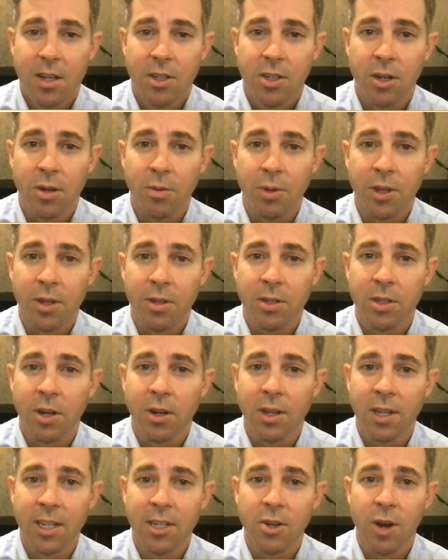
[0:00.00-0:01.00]
Sure. Well, they're
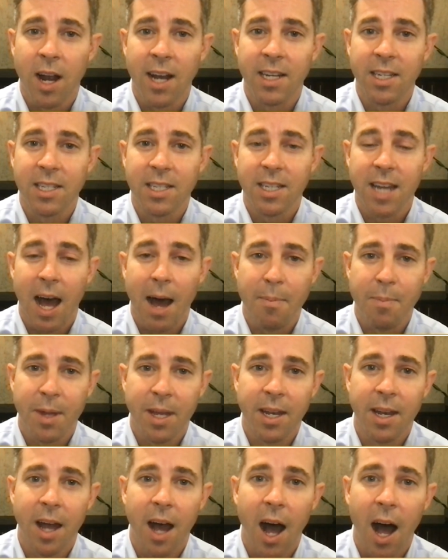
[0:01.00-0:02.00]
certainly trying to stop
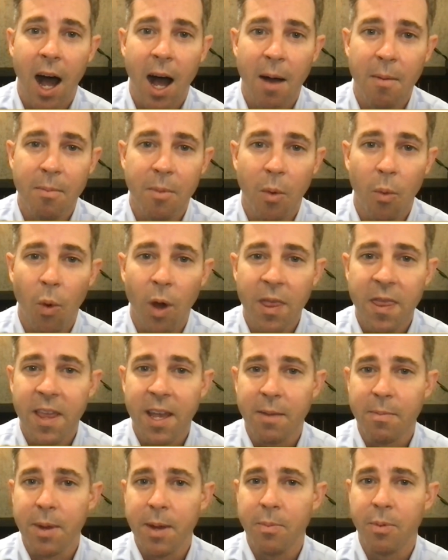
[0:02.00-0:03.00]
it. Um, one
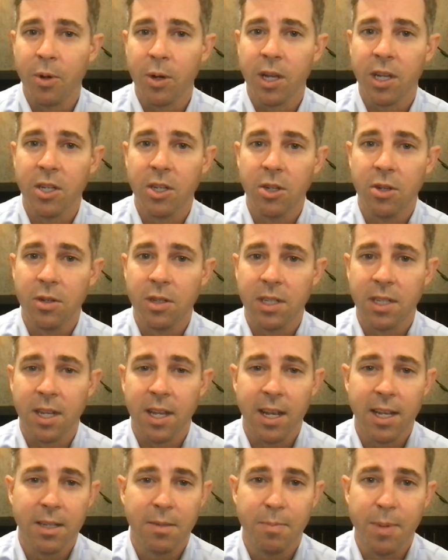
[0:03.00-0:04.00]
thing people can do is
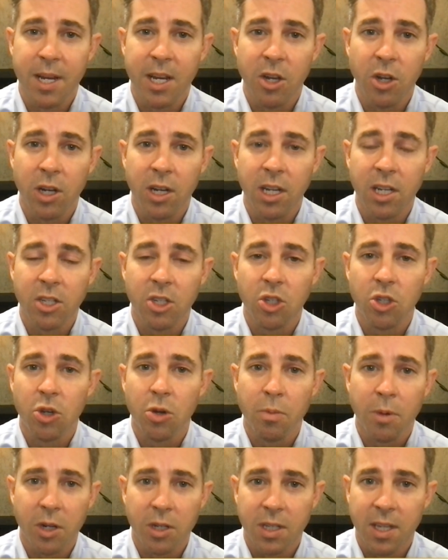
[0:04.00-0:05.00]
is be good
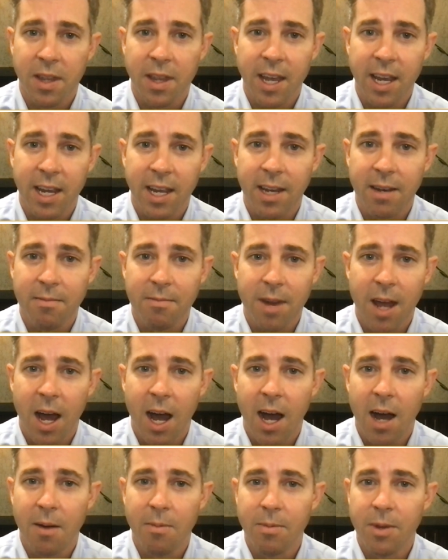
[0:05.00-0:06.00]
consumers, and they can
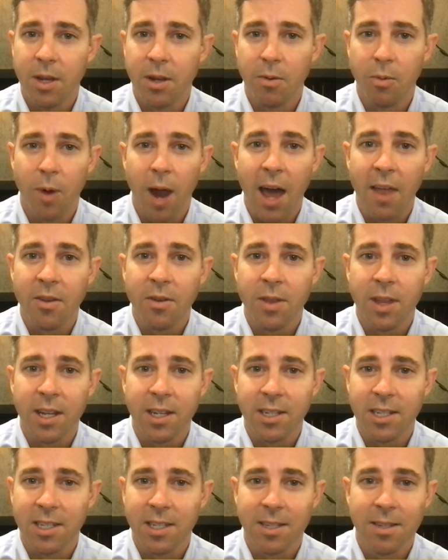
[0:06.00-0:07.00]
uh, you know rather
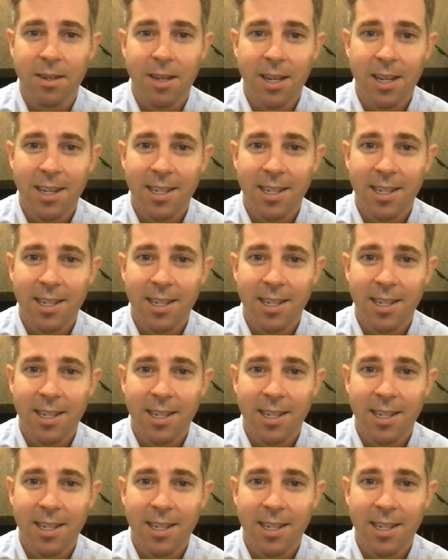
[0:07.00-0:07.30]
than just